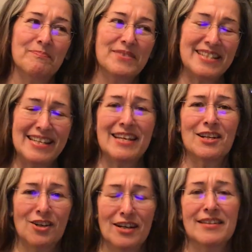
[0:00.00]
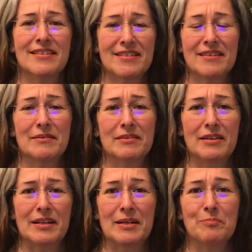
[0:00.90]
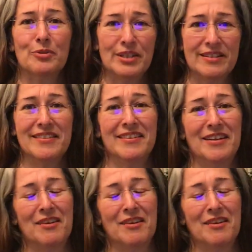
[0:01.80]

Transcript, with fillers: seeing God's uh, print in